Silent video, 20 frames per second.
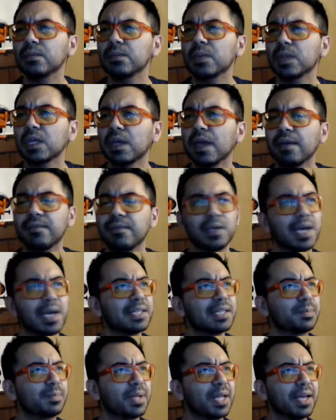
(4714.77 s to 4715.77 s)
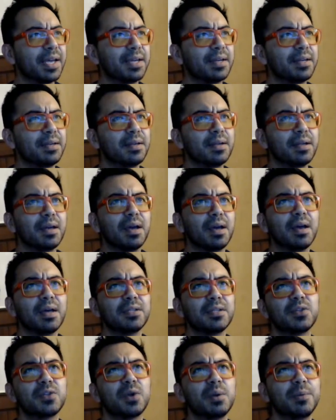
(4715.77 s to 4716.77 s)
Have you guys played
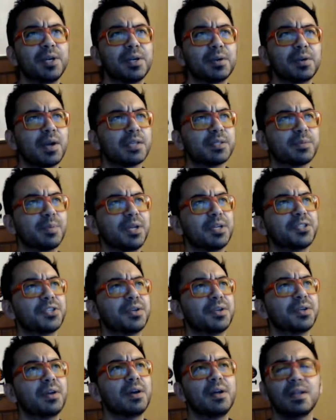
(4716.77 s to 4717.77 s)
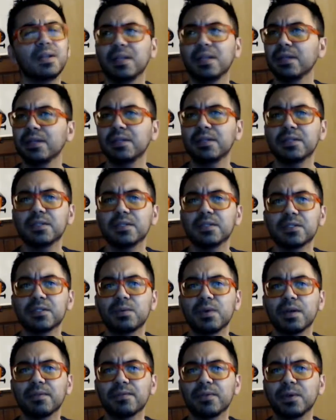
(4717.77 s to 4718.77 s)
Tormentor Cross Punisher at all? It's a
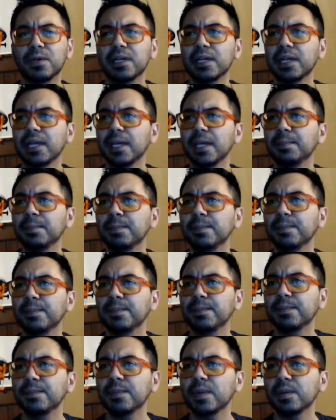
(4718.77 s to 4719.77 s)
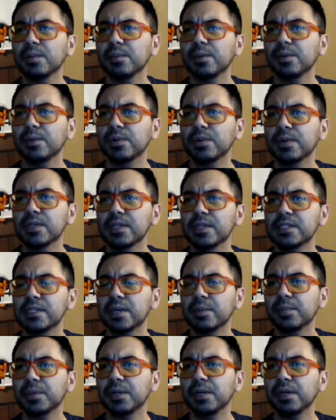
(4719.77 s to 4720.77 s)
Raw Fury game. Let me pull this
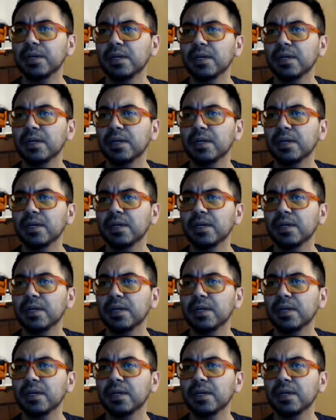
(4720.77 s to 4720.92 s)
up here.